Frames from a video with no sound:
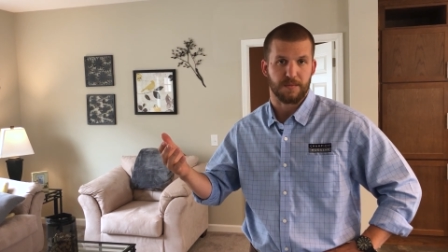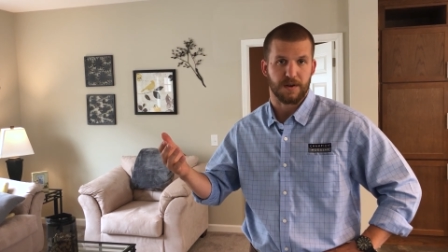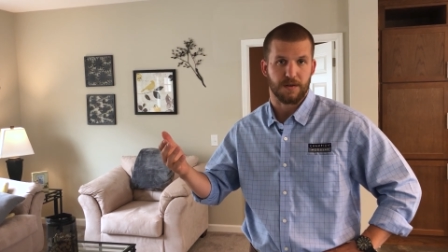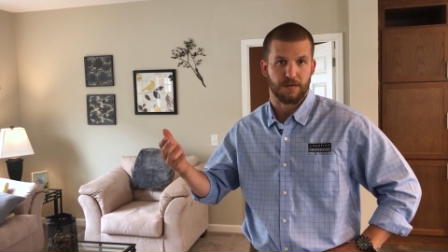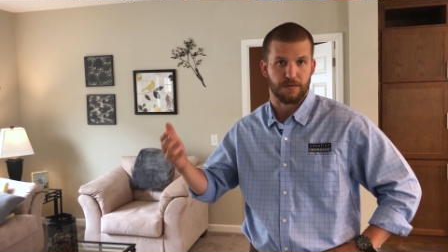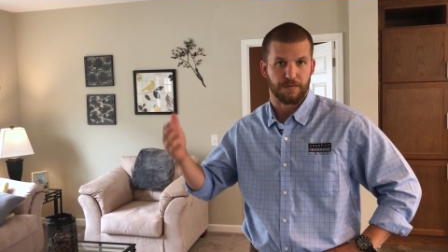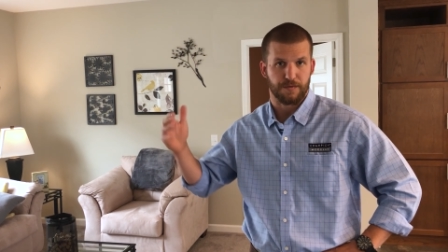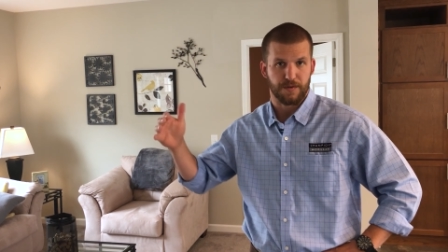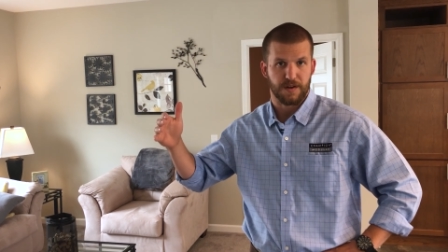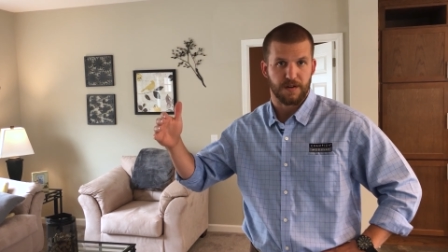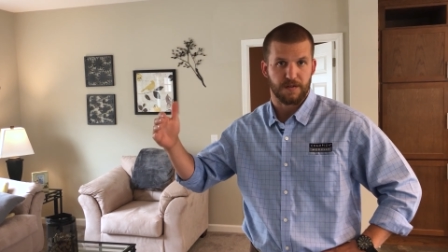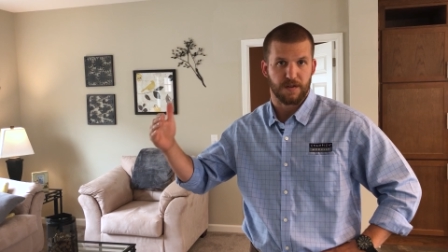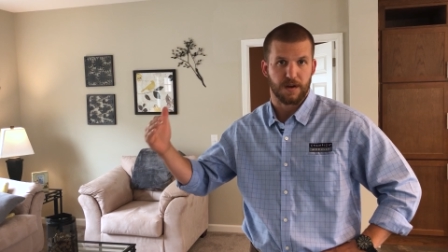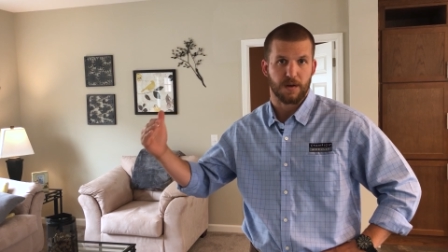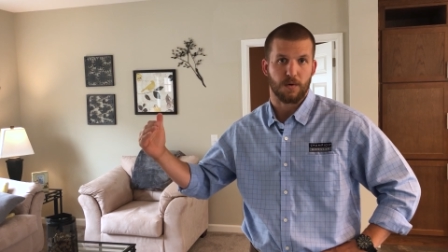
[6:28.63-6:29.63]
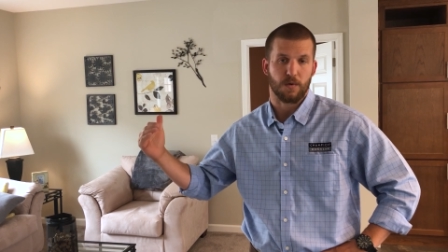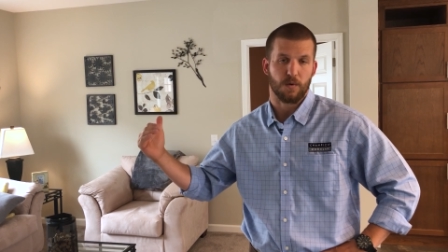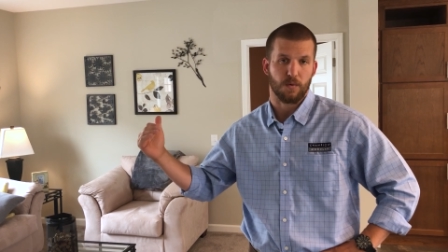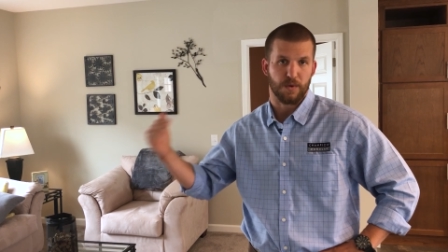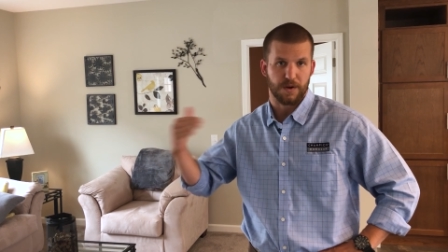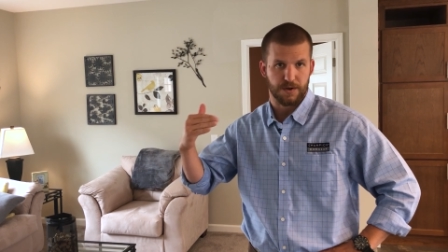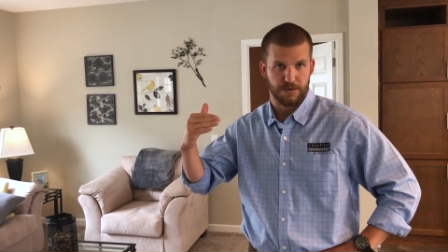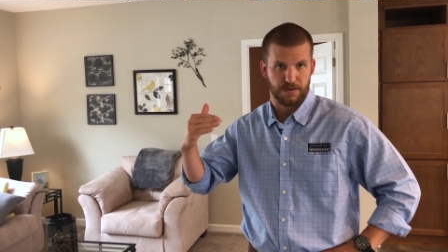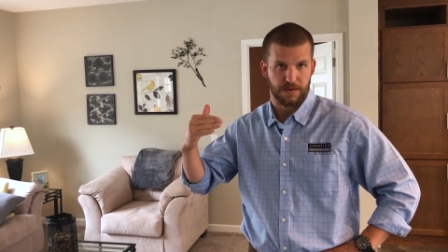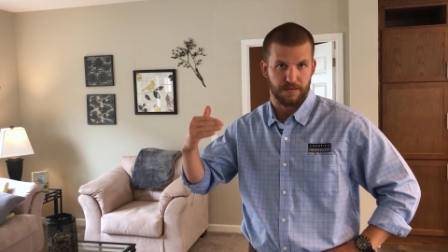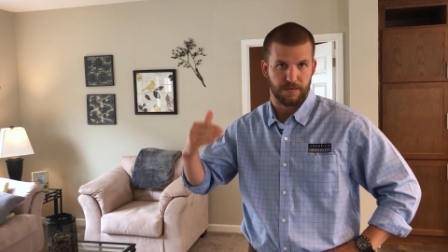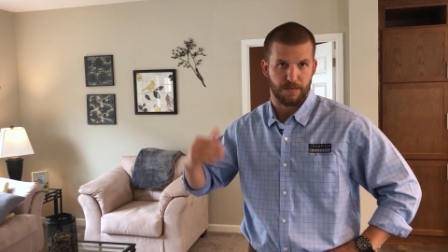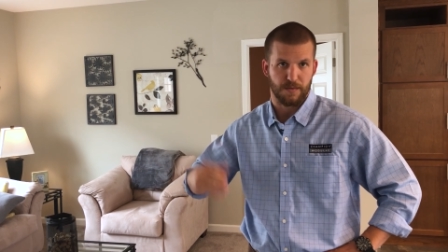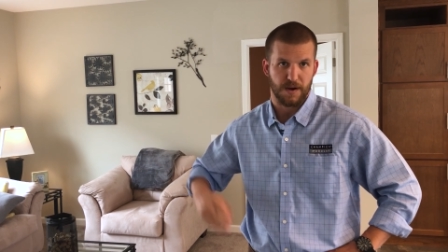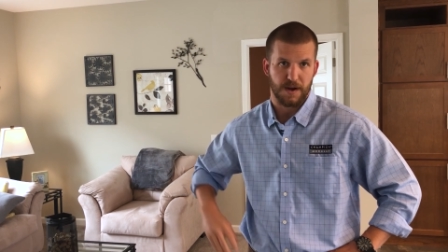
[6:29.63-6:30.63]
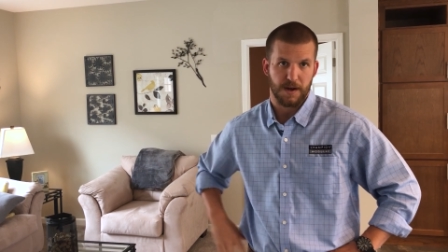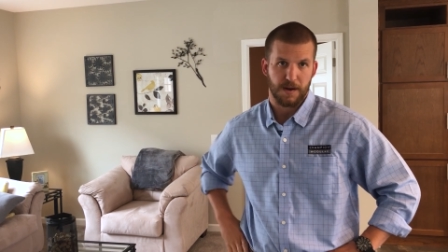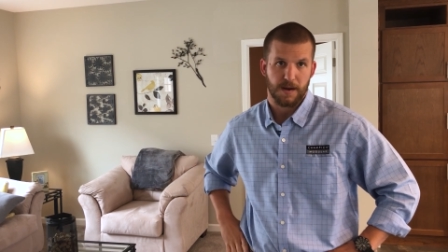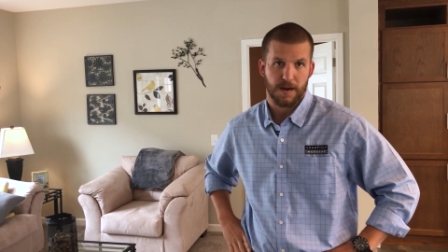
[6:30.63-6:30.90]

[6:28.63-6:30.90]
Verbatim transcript: either freezing or wind-driven rain.